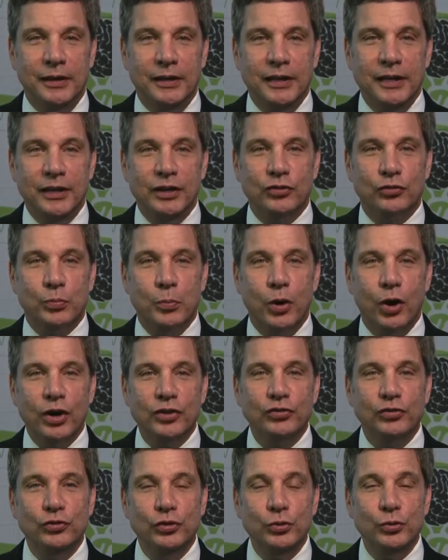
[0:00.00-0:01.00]
It is
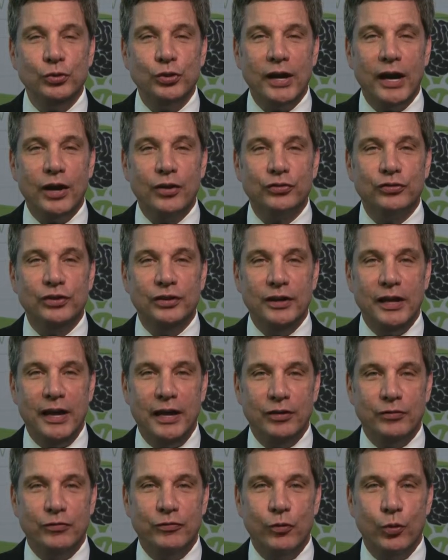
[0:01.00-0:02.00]
March
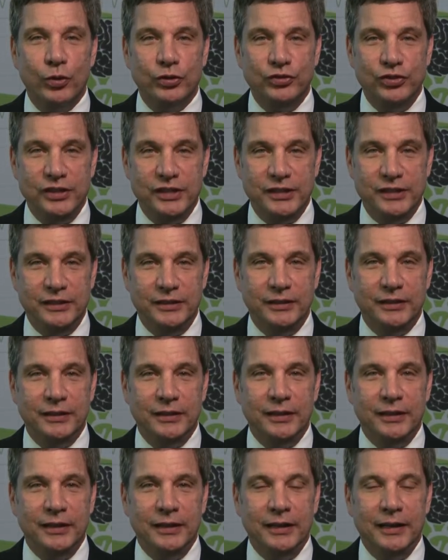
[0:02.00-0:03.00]
2014,
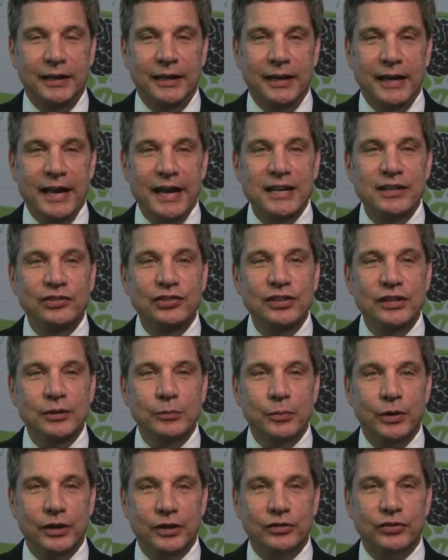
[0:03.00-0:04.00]

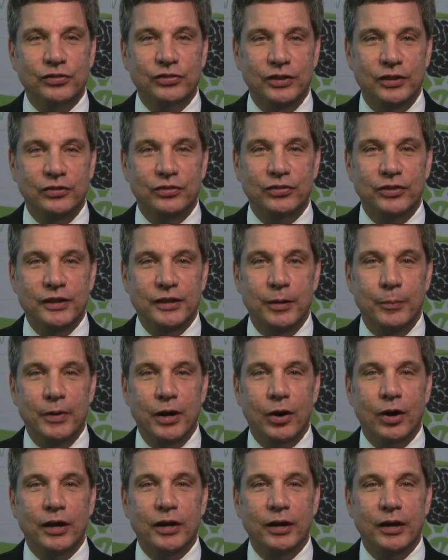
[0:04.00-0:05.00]
18 months since the
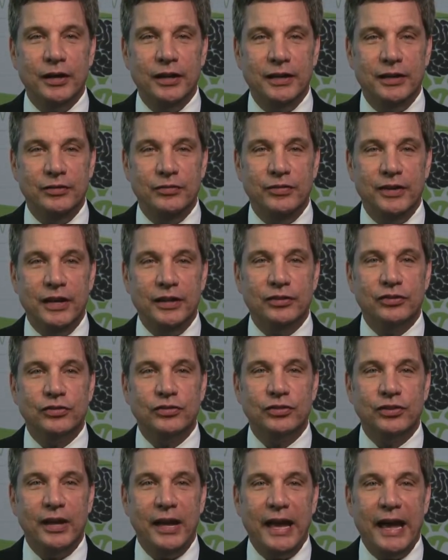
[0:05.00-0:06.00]
America
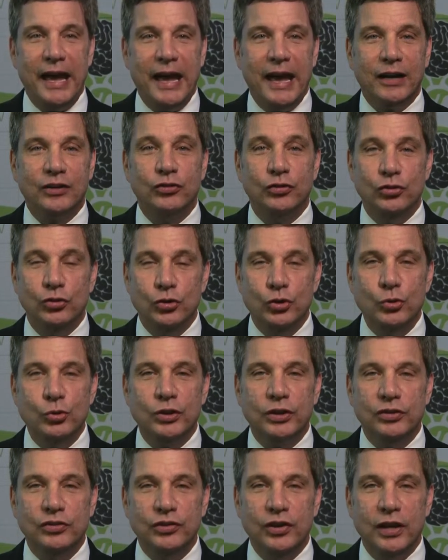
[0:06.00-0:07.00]
Invents Act new
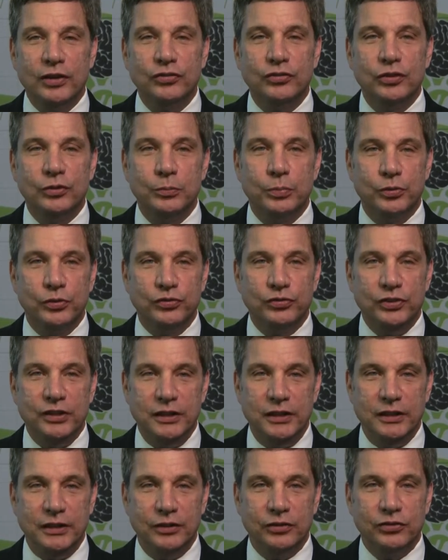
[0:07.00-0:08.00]
contested
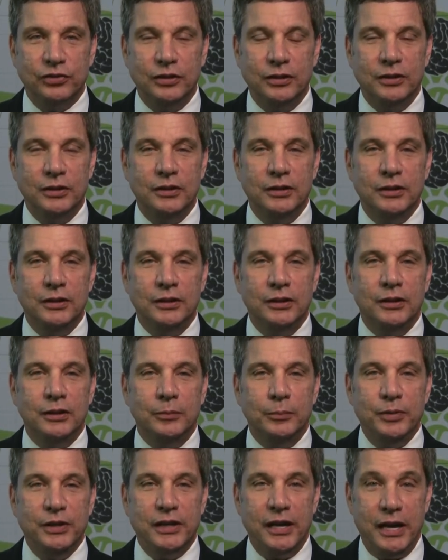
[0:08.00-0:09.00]
proceedings
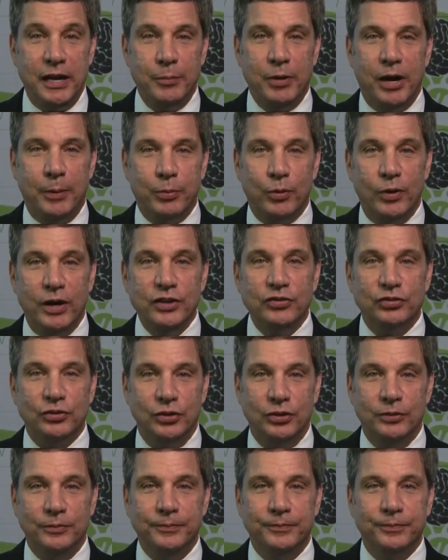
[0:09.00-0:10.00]
became
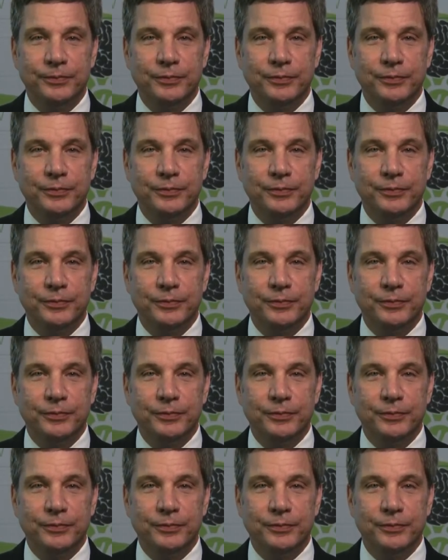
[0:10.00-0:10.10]
operational.